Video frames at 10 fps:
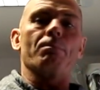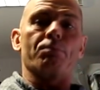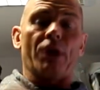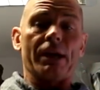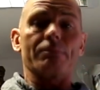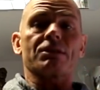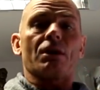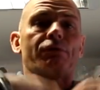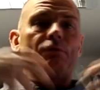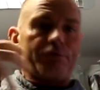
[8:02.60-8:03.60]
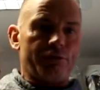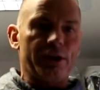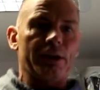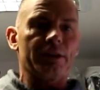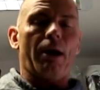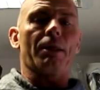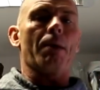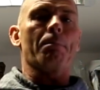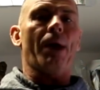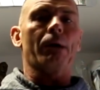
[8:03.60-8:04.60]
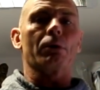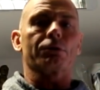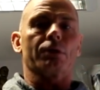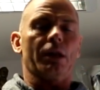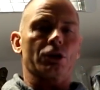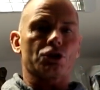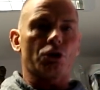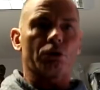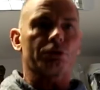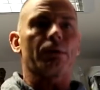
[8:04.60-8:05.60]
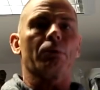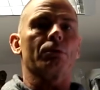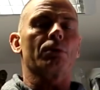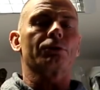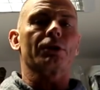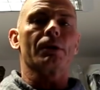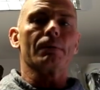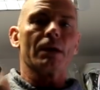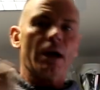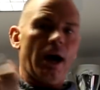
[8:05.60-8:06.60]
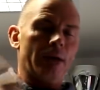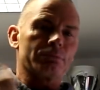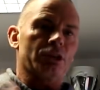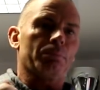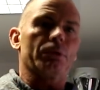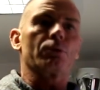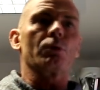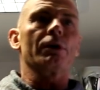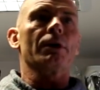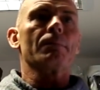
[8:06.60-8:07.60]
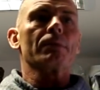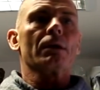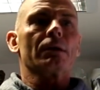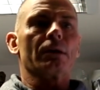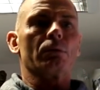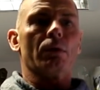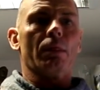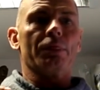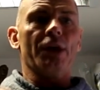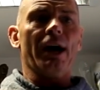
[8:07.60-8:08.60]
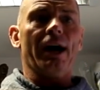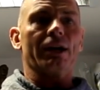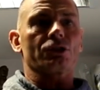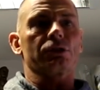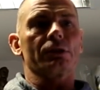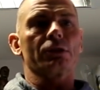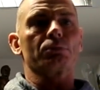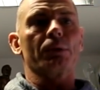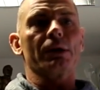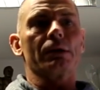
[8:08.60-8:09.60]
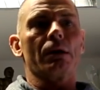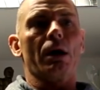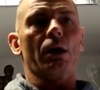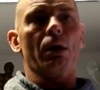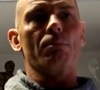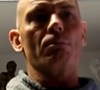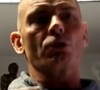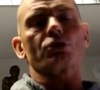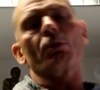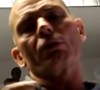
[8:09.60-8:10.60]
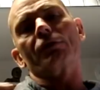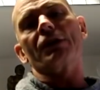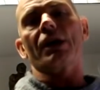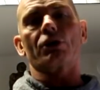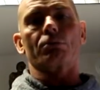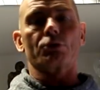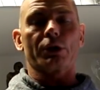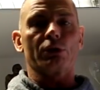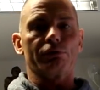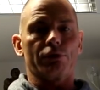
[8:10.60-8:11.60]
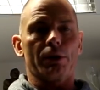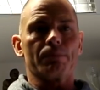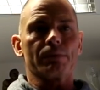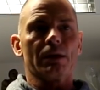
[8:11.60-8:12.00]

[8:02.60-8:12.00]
braying myself and feeling that power, that shock throughout the body. I'm tapping away. Now that actually has been much more of a need on my recovery.